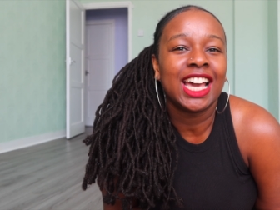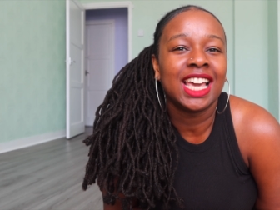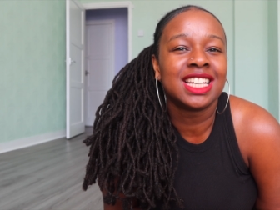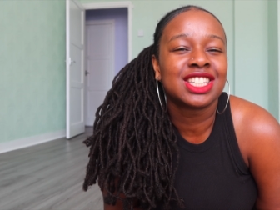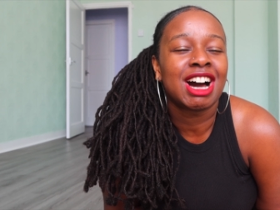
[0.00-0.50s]

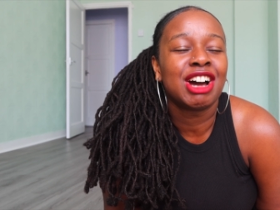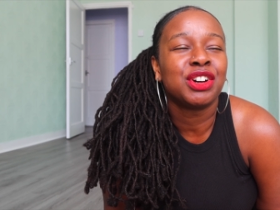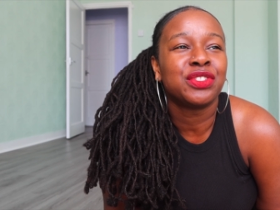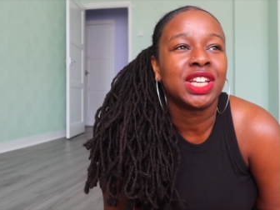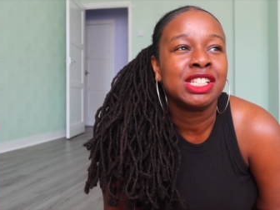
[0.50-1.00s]
is kind
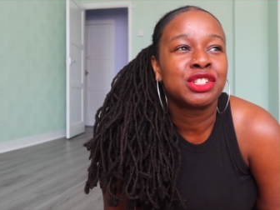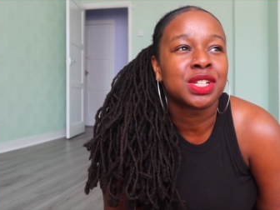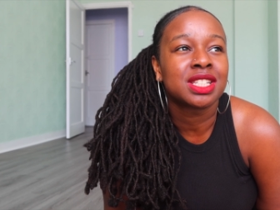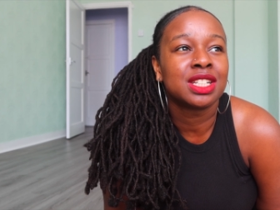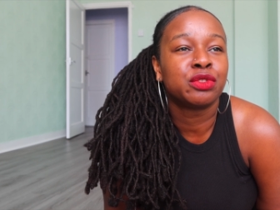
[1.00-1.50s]
of
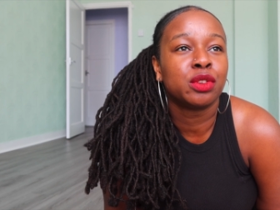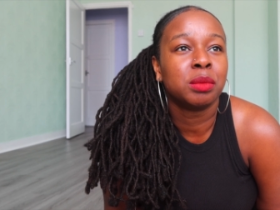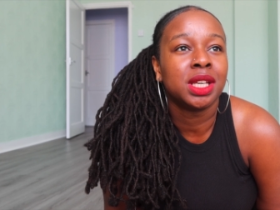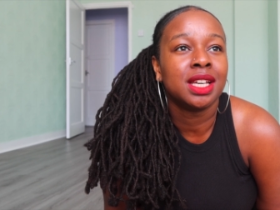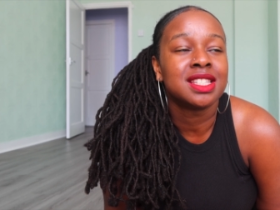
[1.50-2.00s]
interesting for
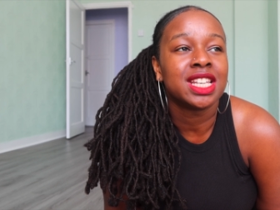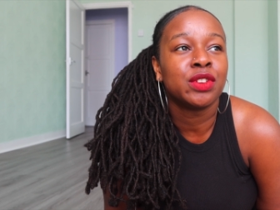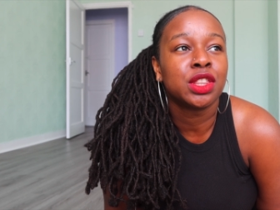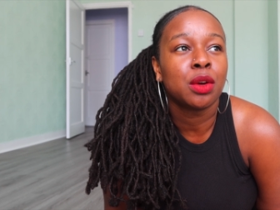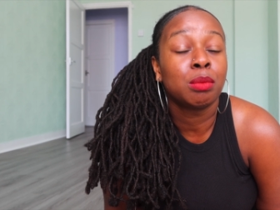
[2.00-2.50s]
me is,
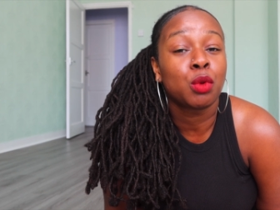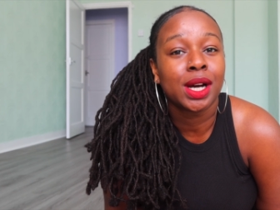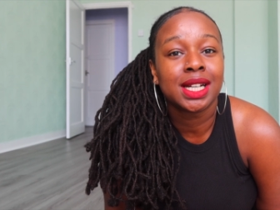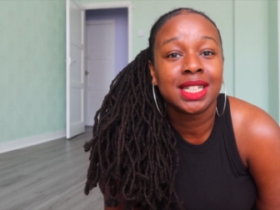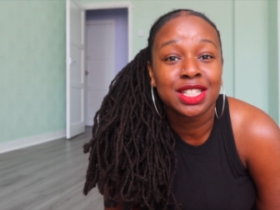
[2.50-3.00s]
even though I'm
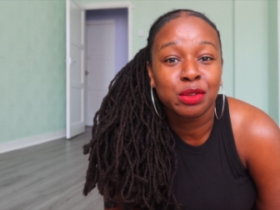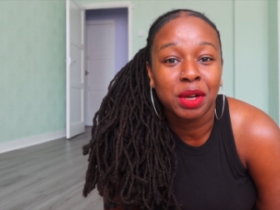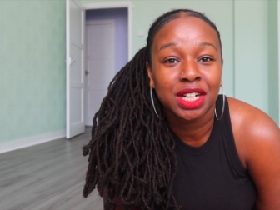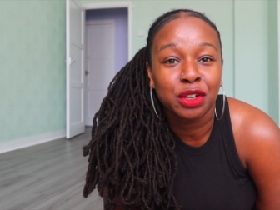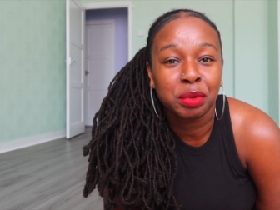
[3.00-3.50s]
quite an
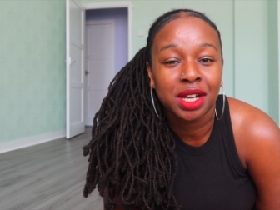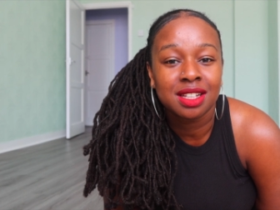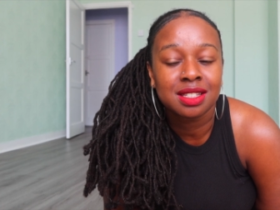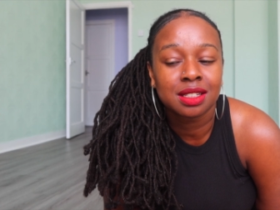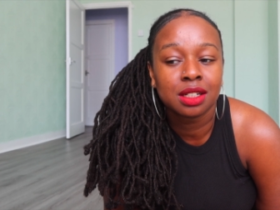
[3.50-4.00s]
independent
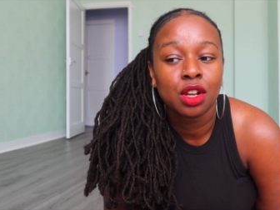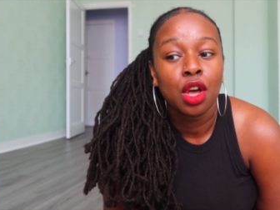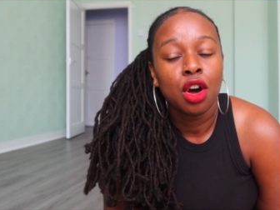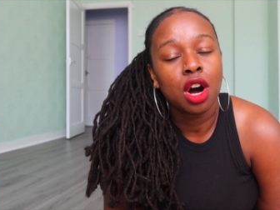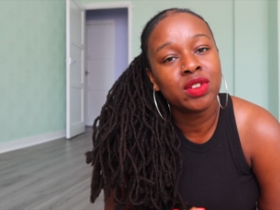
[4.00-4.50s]
person,
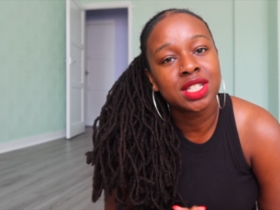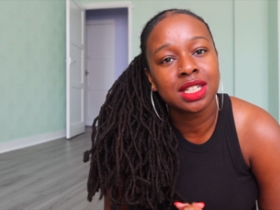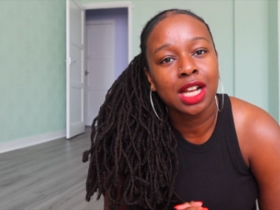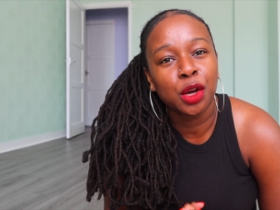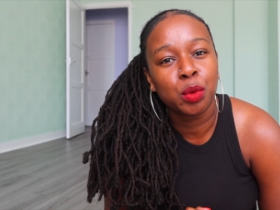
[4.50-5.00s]

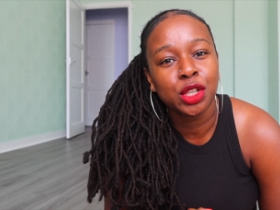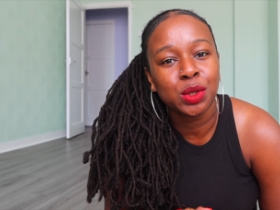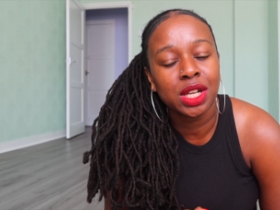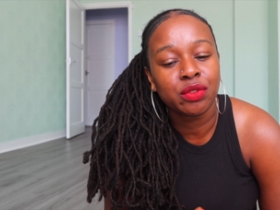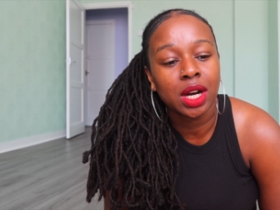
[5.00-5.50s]
obviously, like, when
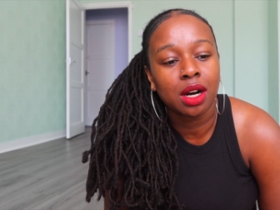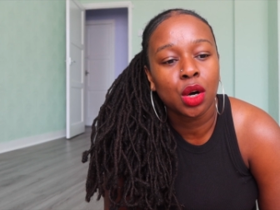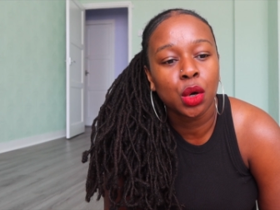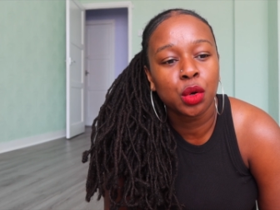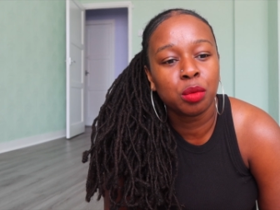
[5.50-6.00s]
you live at
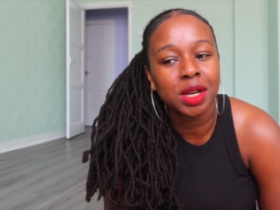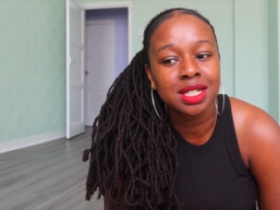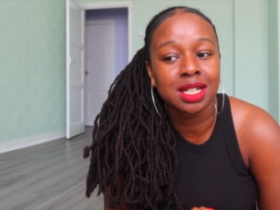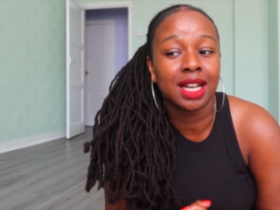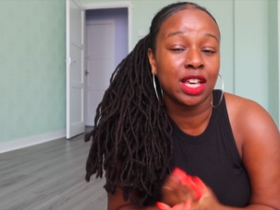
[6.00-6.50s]
home,
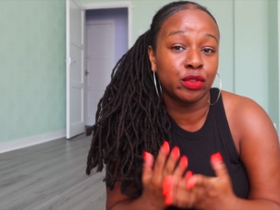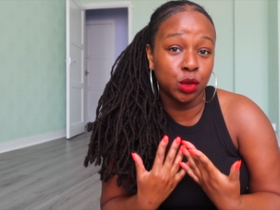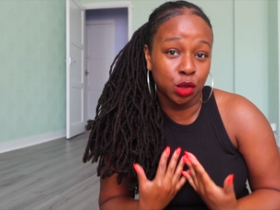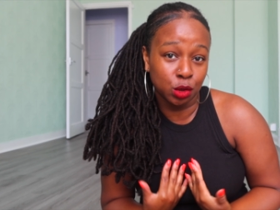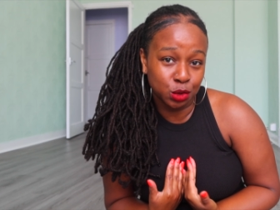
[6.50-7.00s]
it's like if
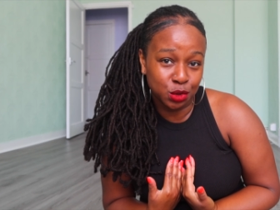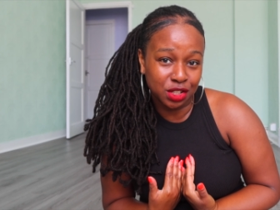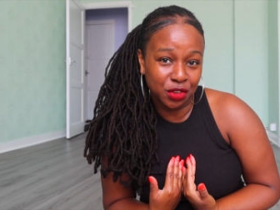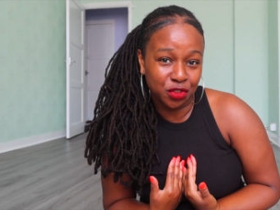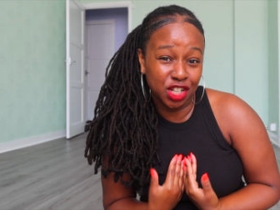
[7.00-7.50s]
you don't do
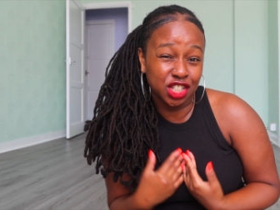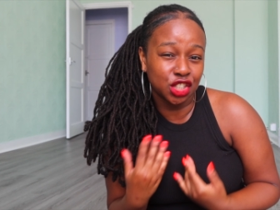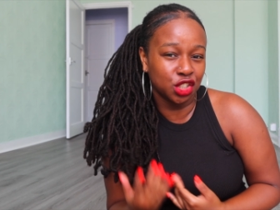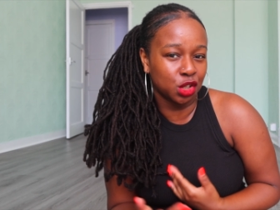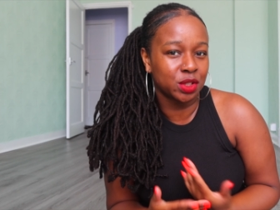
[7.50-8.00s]
something, then
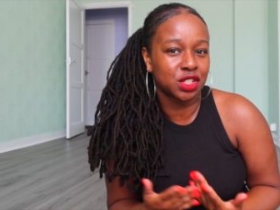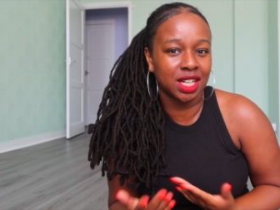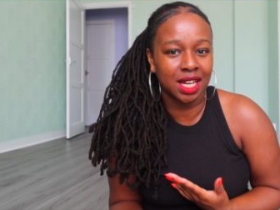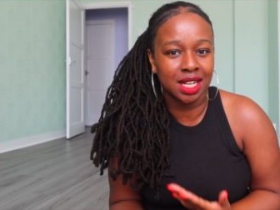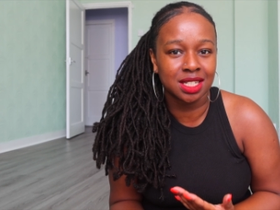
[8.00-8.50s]
you know it's
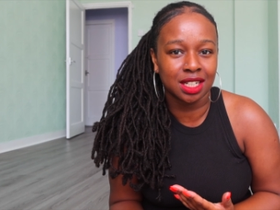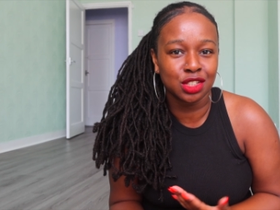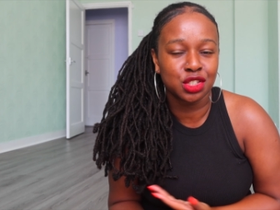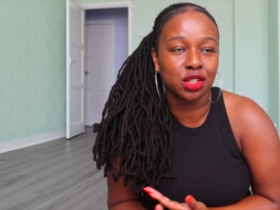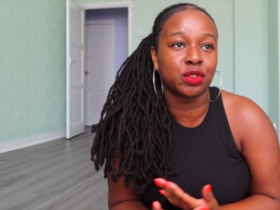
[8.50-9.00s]
gonna get
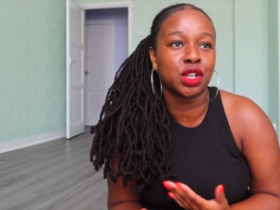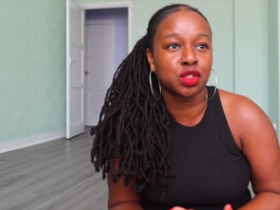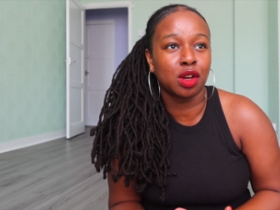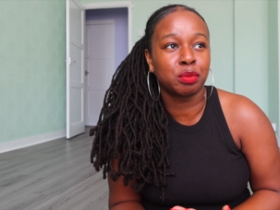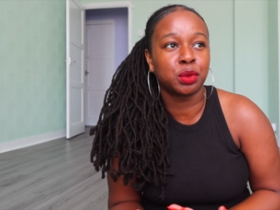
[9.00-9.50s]
done. So for
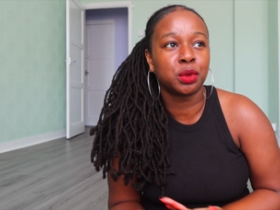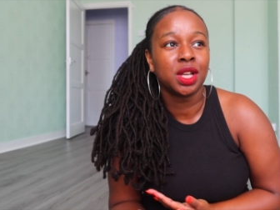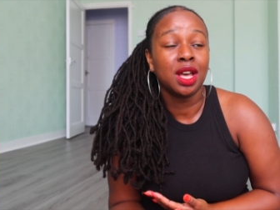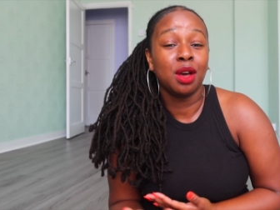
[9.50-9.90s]
example,